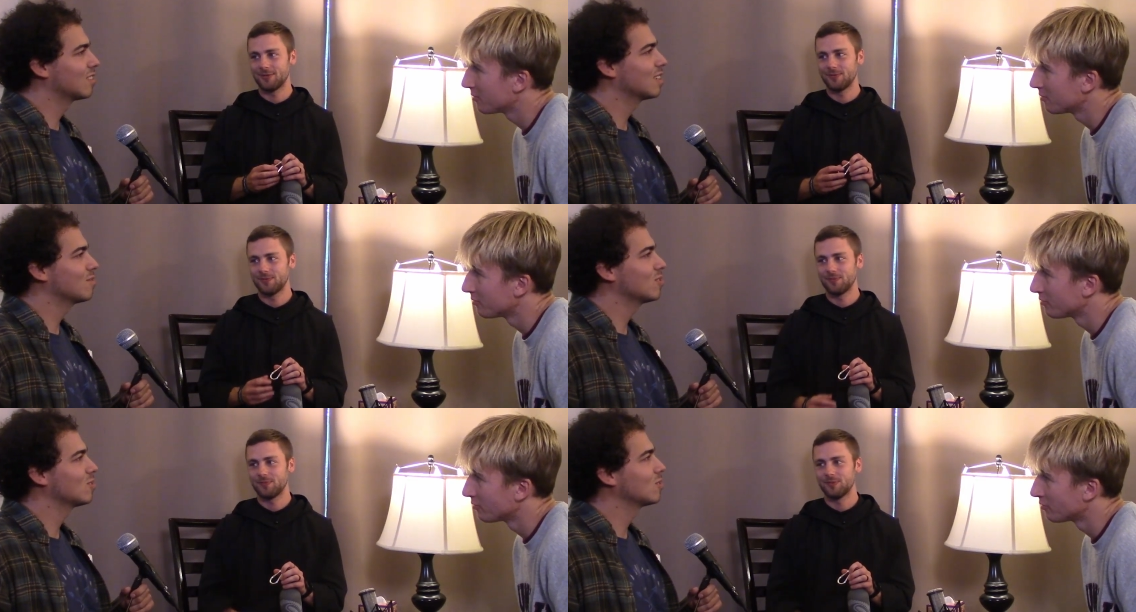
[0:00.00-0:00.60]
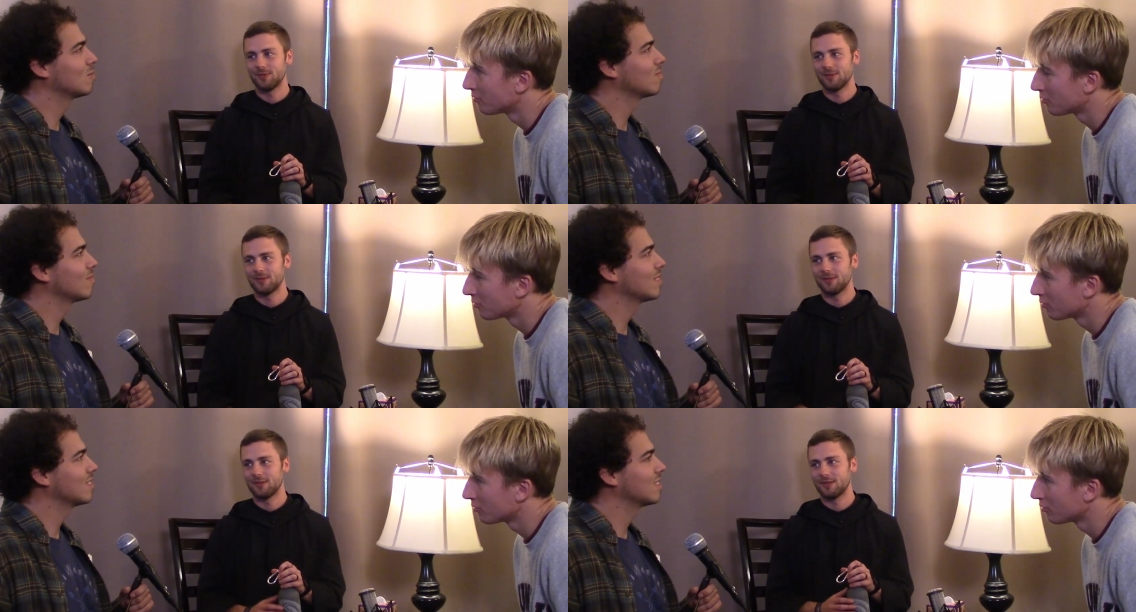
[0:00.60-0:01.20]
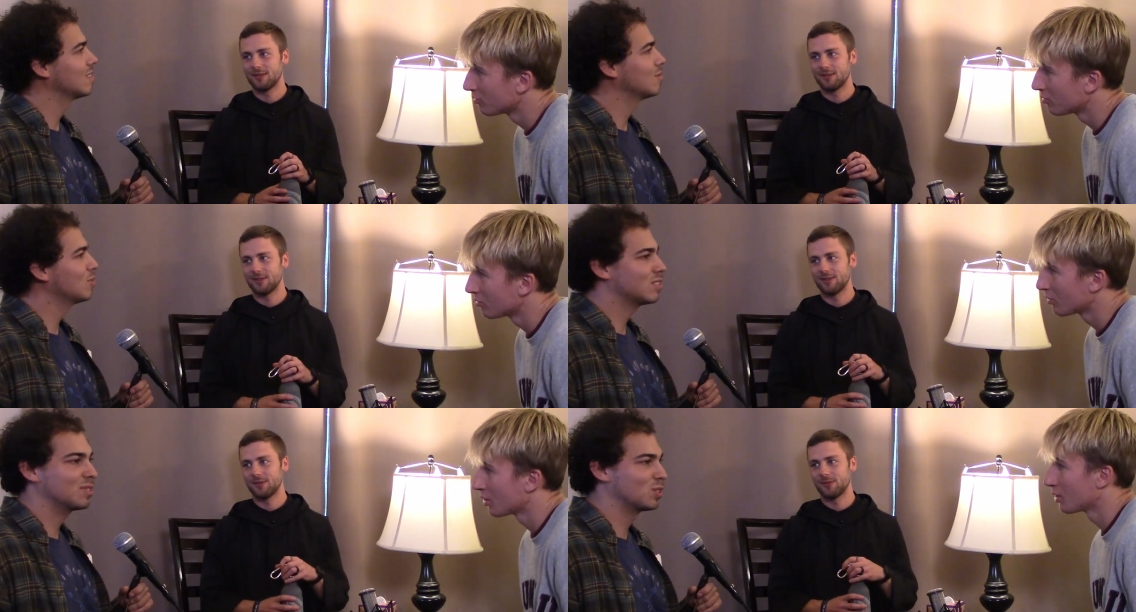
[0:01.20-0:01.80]
Speaker 1: I'll give you. We'll
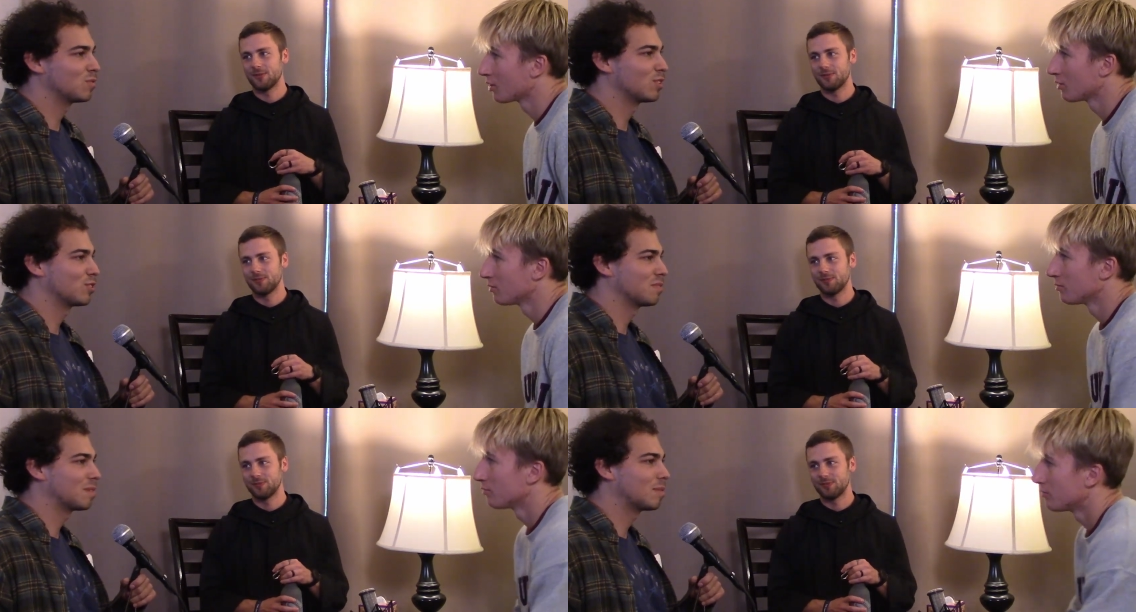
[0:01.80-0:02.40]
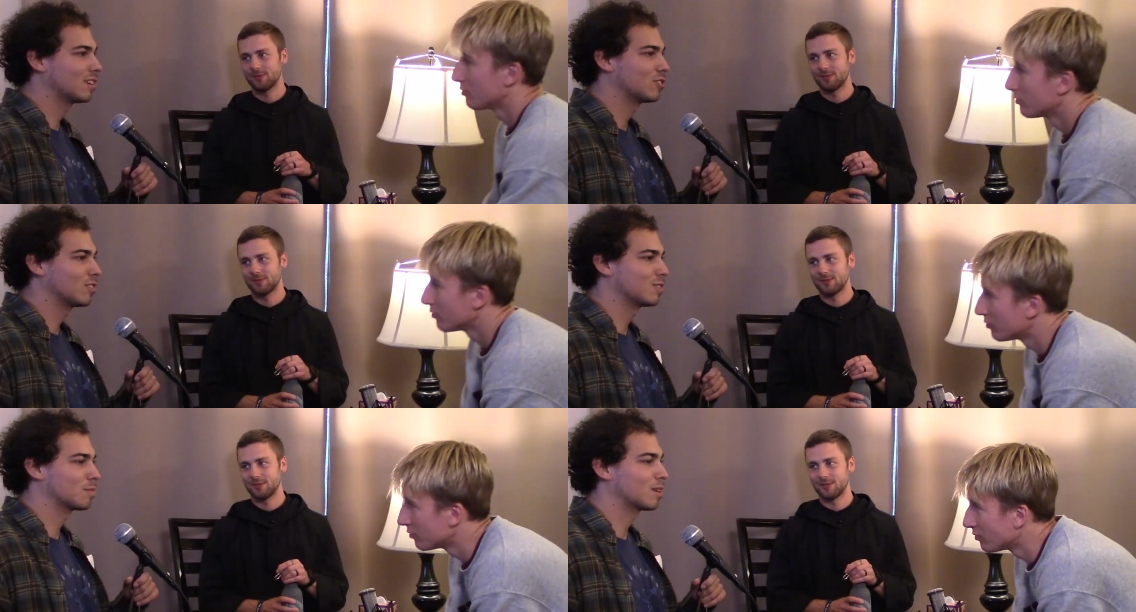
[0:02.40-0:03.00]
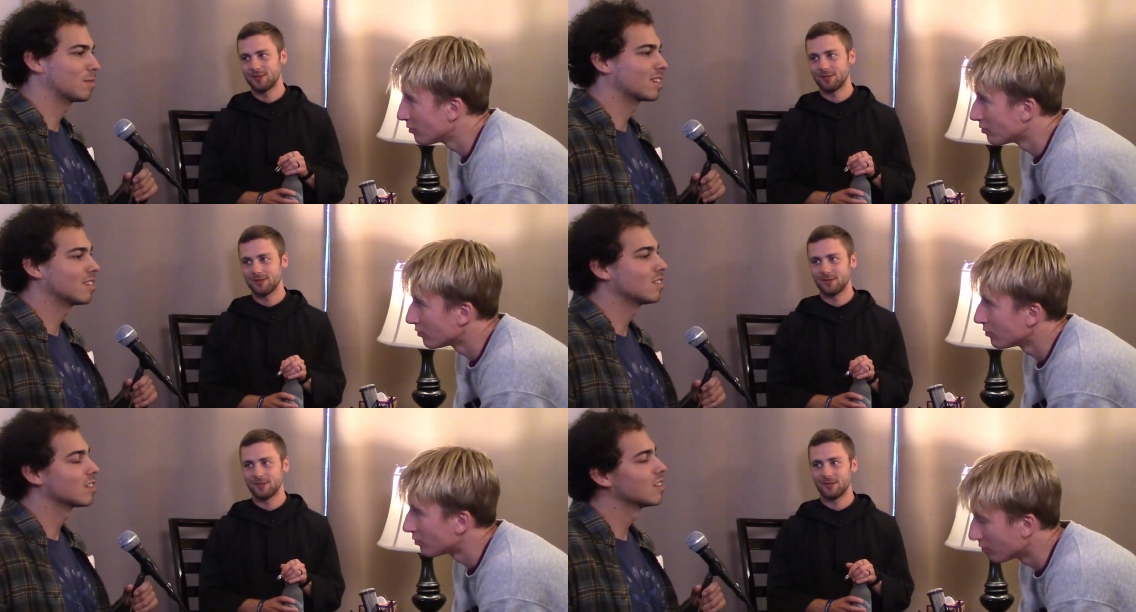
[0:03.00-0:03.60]
see which version of the pitch ends up coming
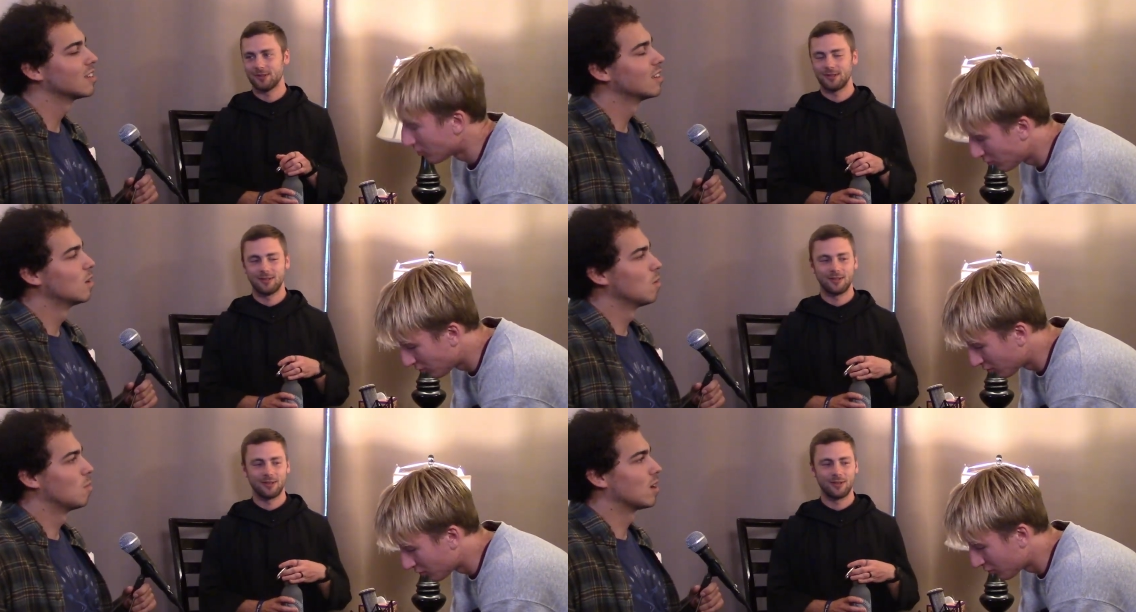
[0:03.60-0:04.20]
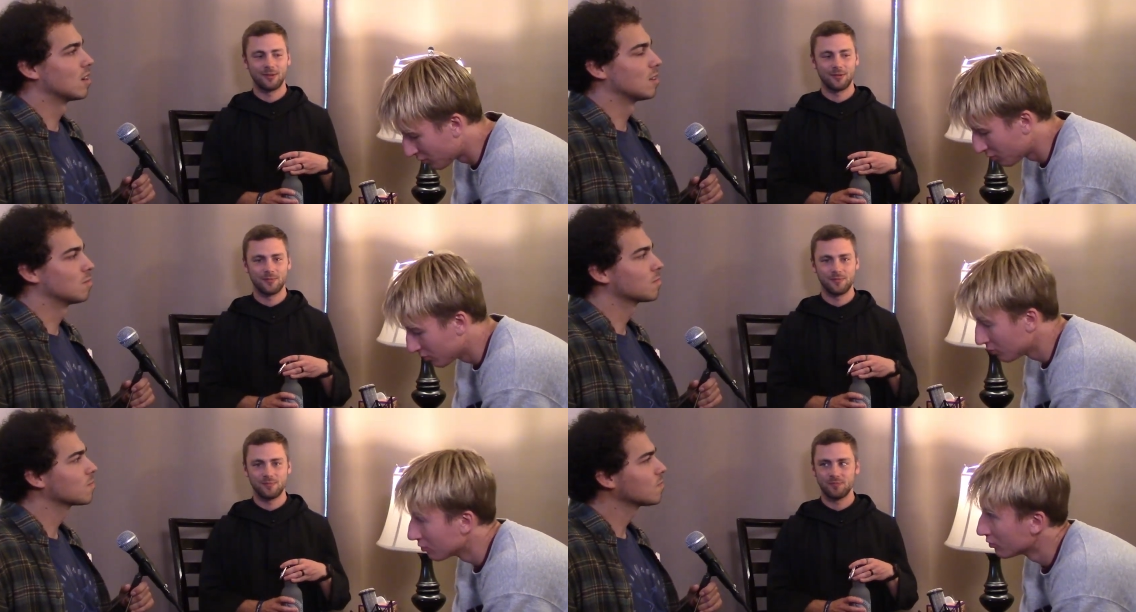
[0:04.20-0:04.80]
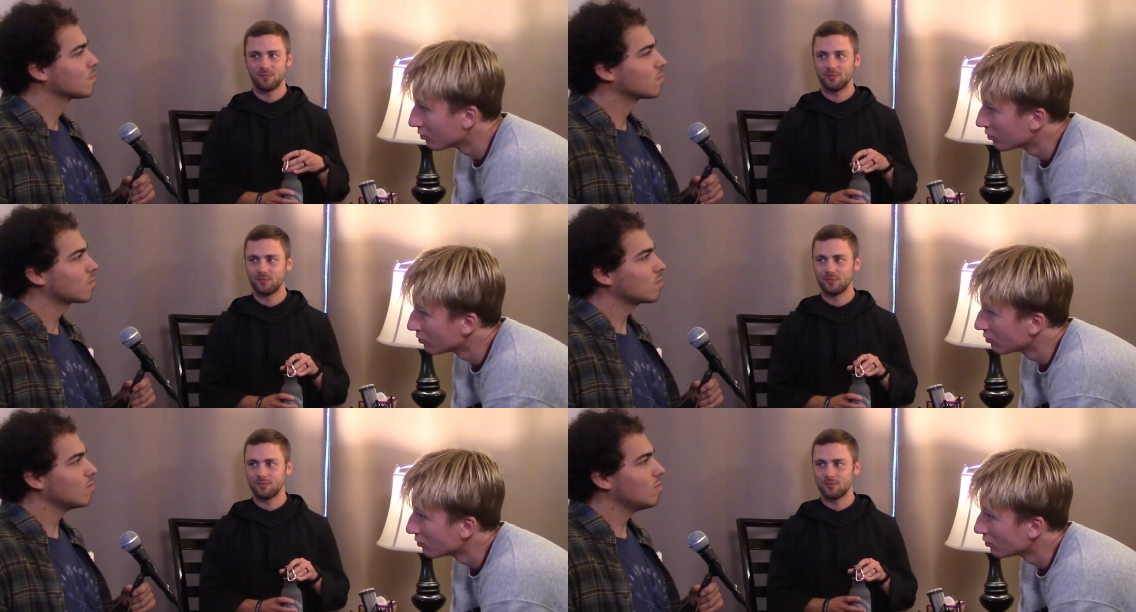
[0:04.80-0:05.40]
out, but um.
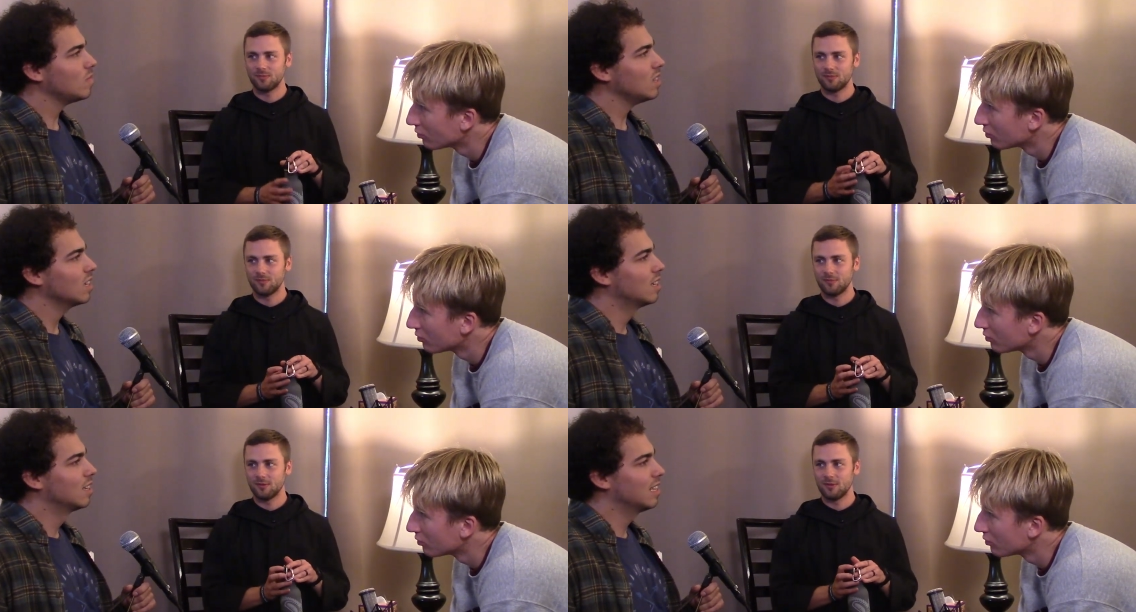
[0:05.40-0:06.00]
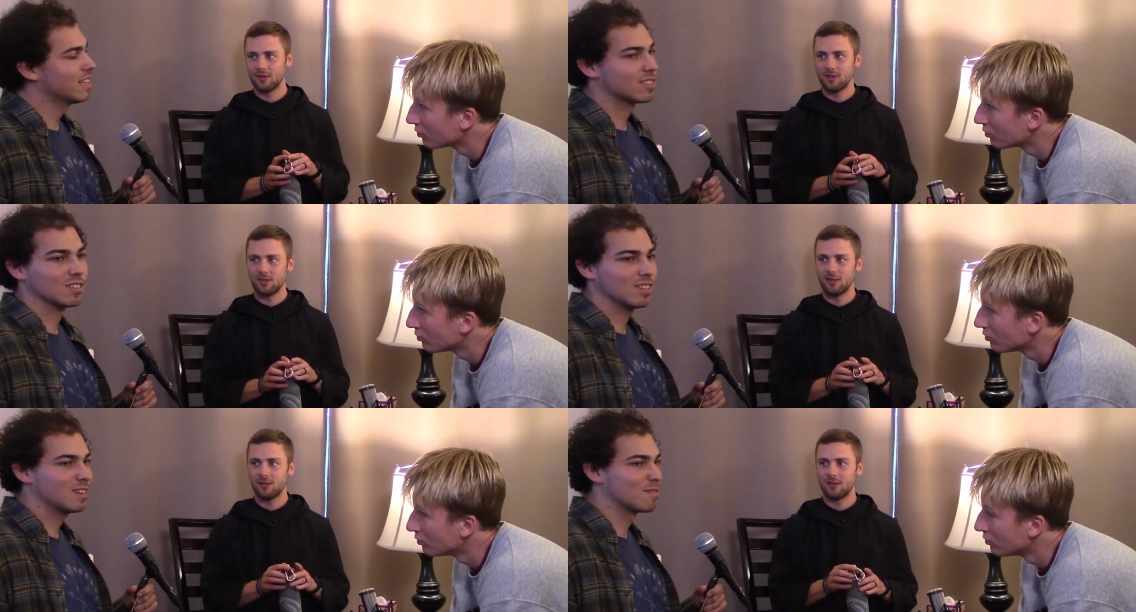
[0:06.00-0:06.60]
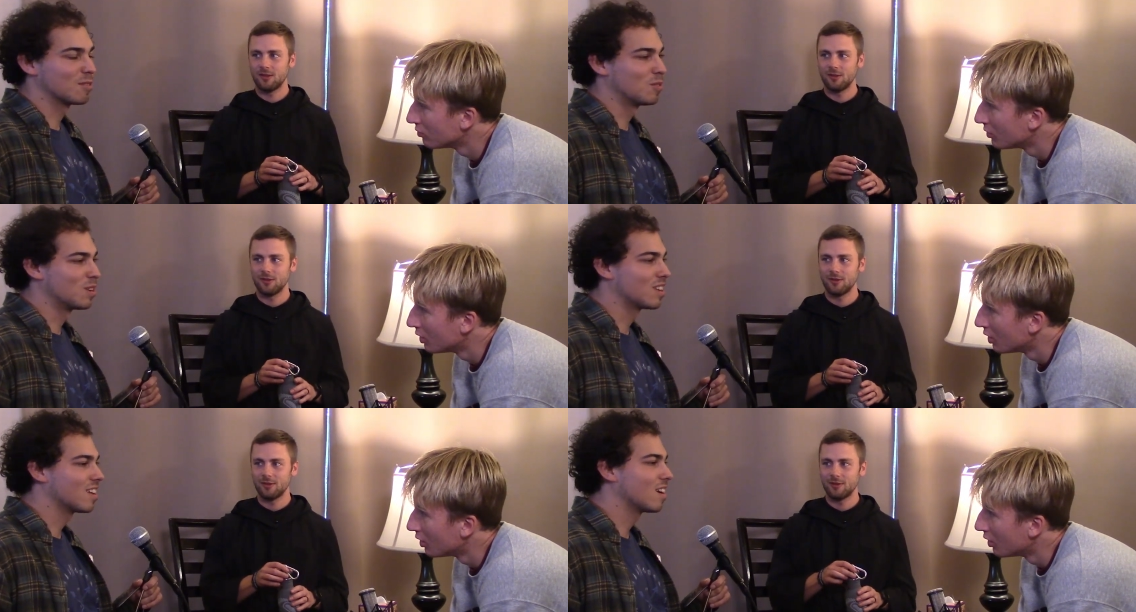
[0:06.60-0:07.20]
Yeah. So hello
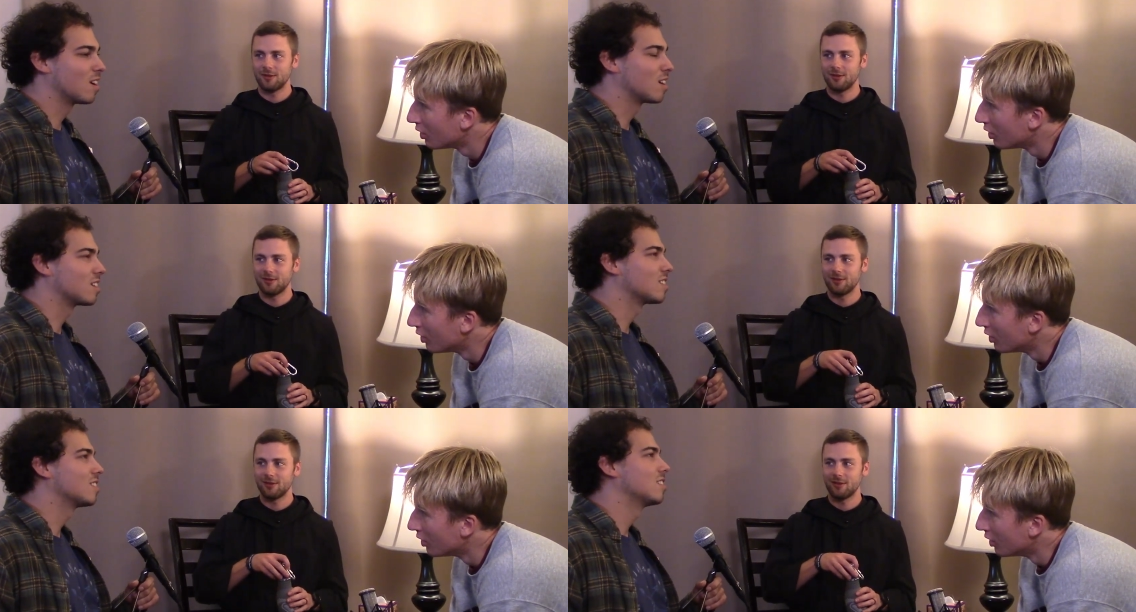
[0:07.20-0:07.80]
everyone. Uh,